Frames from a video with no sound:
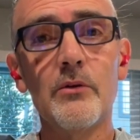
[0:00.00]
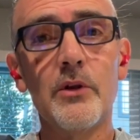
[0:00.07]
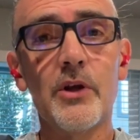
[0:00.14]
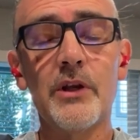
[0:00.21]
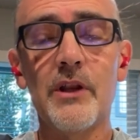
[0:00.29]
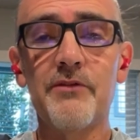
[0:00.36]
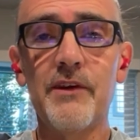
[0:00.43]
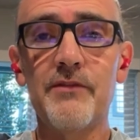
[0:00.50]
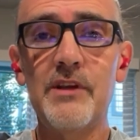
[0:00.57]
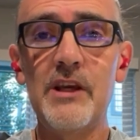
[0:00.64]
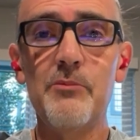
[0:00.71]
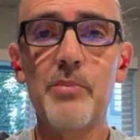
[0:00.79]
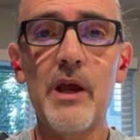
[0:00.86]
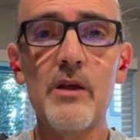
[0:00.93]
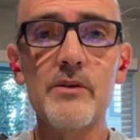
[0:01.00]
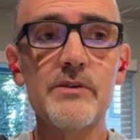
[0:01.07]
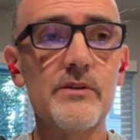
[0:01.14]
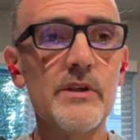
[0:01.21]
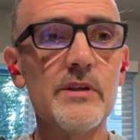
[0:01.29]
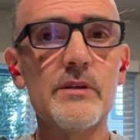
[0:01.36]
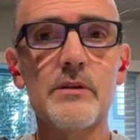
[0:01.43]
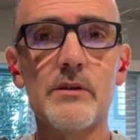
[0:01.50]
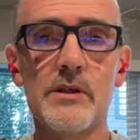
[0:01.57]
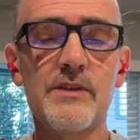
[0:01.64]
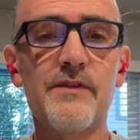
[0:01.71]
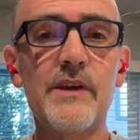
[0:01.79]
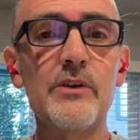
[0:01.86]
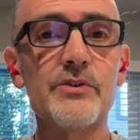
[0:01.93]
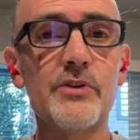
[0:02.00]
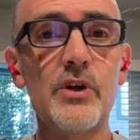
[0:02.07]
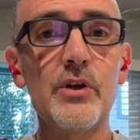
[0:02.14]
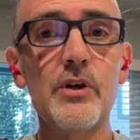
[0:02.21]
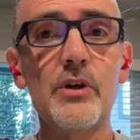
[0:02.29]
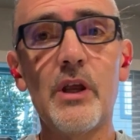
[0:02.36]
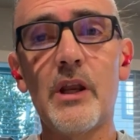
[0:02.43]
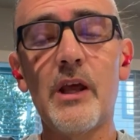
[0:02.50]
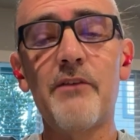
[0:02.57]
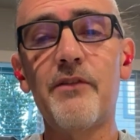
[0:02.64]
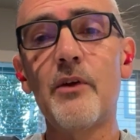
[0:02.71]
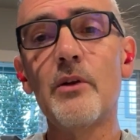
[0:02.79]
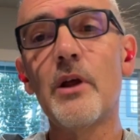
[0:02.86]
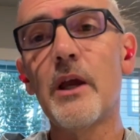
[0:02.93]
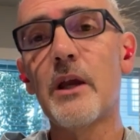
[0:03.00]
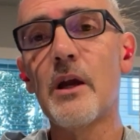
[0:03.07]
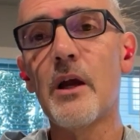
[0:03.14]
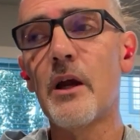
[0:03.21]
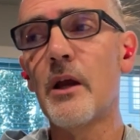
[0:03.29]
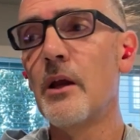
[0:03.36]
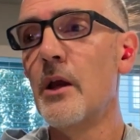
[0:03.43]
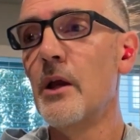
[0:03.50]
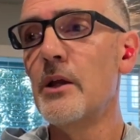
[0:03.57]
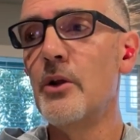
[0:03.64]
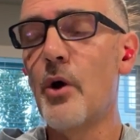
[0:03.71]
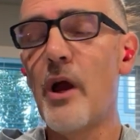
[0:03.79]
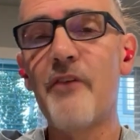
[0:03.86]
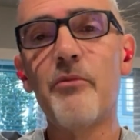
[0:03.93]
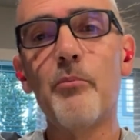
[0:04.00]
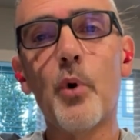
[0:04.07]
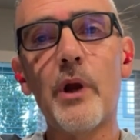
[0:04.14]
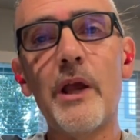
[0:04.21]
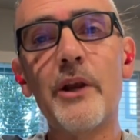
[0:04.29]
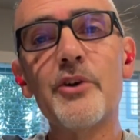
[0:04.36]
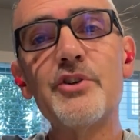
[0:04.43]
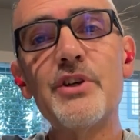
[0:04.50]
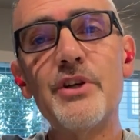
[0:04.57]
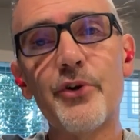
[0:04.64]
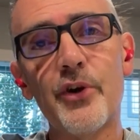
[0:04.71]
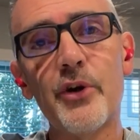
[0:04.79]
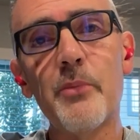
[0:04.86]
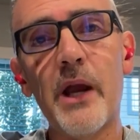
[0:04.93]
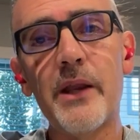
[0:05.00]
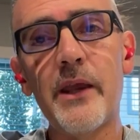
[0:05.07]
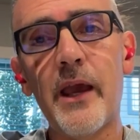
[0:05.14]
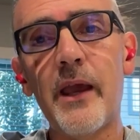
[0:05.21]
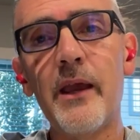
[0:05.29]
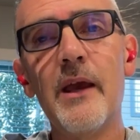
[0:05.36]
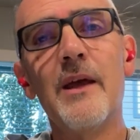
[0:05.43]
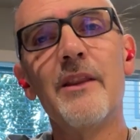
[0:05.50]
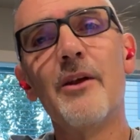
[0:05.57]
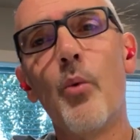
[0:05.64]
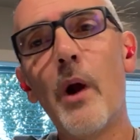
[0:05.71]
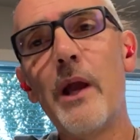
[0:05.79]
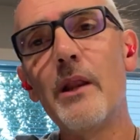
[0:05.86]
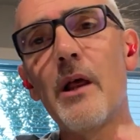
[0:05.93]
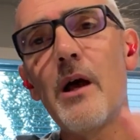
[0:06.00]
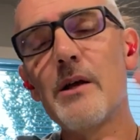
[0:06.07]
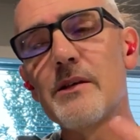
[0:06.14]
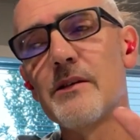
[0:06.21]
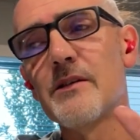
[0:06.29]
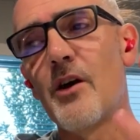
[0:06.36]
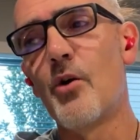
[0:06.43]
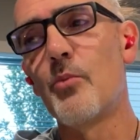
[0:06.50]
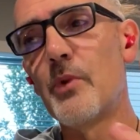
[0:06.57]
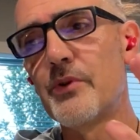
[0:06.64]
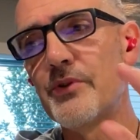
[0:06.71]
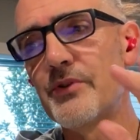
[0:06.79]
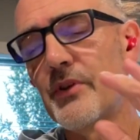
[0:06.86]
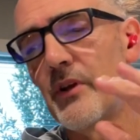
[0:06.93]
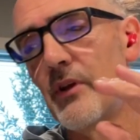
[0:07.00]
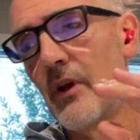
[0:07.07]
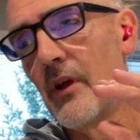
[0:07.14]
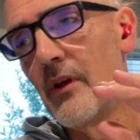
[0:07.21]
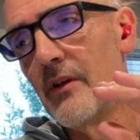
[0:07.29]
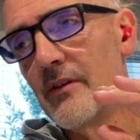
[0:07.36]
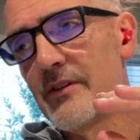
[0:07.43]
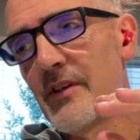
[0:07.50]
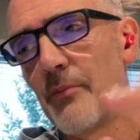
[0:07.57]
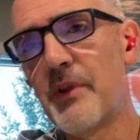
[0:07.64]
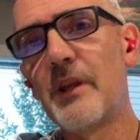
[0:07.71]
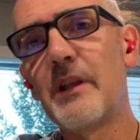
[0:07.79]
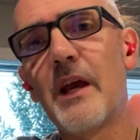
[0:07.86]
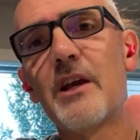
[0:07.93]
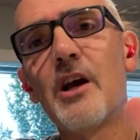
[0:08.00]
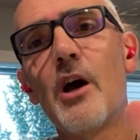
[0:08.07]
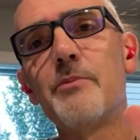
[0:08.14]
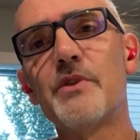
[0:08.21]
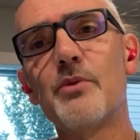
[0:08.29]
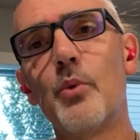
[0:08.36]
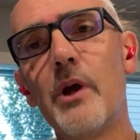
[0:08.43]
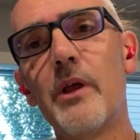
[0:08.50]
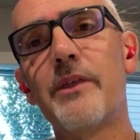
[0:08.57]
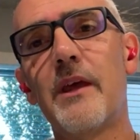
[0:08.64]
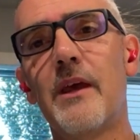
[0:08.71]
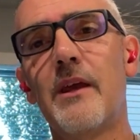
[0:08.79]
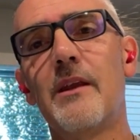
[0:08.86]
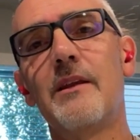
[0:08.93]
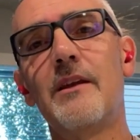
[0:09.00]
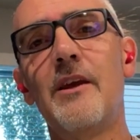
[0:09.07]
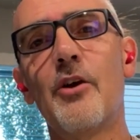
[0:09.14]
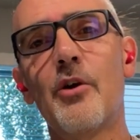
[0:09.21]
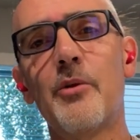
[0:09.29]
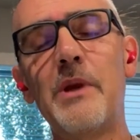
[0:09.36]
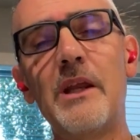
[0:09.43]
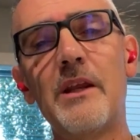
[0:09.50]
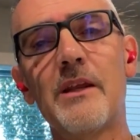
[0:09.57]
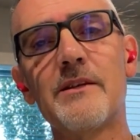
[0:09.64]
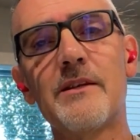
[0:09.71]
Looking at 15 pounds, this feels good, and I feel like I have more energy during my day. The weight loss is almost something that comes with it. You know what I mean?